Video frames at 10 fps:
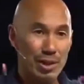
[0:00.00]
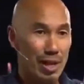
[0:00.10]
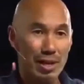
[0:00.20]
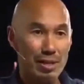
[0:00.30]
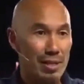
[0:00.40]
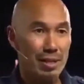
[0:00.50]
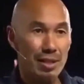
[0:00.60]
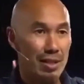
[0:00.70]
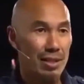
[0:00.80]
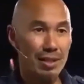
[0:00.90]
guys.
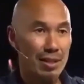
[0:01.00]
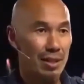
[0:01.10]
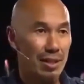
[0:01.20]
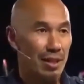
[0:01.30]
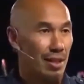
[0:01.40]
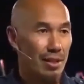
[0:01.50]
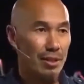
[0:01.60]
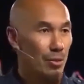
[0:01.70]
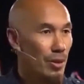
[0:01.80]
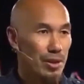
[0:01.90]
You
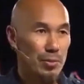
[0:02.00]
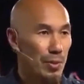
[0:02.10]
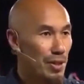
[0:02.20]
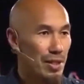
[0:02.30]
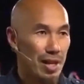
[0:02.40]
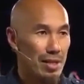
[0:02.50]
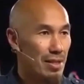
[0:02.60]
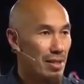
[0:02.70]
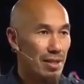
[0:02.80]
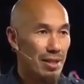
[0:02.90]
know what this book says.
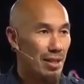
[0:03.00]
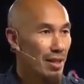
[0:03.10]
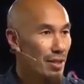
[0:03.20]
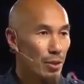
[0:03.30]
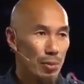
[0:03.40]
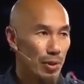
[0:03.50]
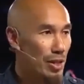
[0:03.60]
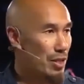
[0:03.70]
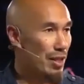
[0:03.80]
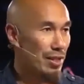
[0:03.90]
You
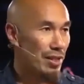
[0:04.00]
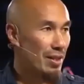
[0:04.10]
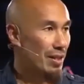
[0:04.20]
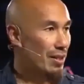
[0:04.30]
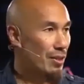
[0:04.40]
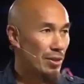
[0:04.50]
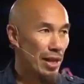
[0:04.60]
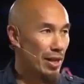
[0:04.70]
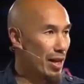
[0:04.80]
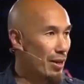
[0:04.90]
preach it. You
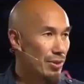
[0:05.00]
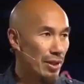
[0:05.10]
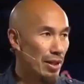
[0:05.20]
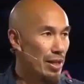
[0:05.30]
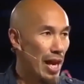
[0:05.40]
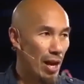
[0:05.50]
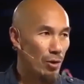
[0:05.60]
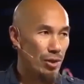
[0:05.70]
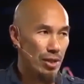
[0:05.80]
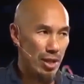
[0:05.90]
lay it out there.
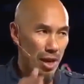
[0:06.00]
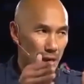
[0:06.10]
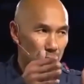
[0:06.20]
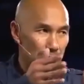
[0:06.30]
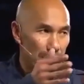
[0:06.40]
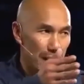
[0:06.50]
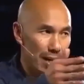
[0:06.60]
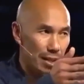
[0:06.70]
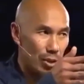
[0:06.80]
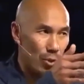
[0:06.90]
Now's the time to stay
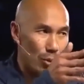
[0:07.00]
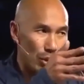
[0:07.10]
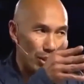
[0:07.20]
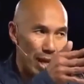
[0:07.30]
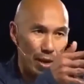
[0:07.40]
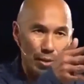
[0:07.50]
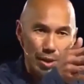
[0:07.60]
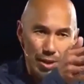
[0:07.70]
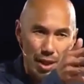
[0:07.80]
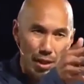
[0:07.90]
the course. Now
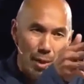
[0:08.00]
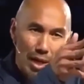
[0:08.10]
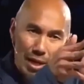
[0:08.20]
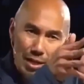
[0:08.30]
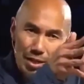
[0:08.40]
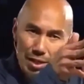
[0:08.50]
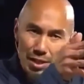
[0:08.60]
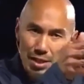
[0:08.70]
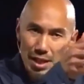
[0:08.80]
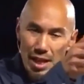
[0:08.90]
this time is to
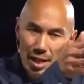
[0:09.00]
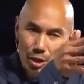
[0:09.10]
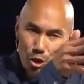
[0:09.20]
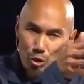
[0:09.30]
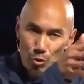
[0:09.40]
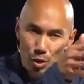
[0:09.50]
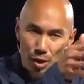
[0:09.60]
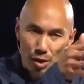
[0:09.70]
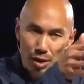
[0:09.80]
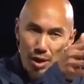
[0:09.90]
stay
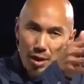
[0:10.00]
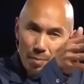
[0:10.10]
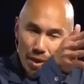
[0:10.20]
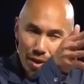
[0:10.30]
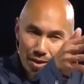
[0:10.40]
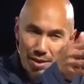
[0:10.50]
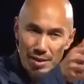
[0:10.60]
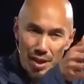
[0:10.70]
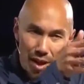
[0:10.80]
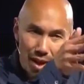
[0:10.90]
strong, because the
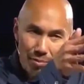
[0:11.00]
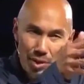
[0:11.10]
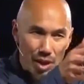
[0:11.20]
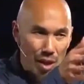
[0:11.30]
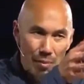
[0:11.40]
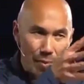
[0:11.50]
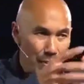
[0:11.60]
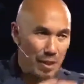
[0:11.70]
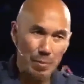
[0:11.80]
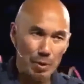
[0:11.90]
time's coming.
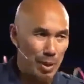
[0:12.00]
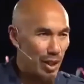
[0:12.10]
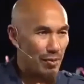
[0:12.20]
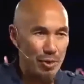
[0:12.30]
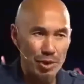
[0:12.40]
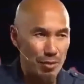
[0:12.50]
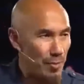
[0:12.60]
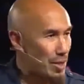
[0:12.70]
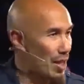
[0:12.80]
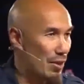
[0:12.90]
People are going to be lovers of
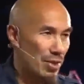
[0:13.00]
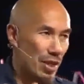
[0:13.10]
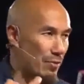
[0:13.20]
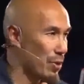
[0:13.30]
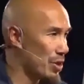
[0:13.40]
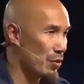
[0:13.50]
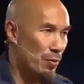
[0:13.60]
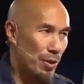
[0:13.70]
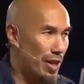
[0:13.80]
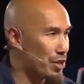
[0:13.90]
themselves, lovers of
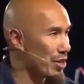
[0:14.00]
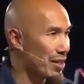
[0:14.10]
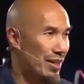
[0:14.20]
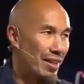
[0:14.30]
pleasure,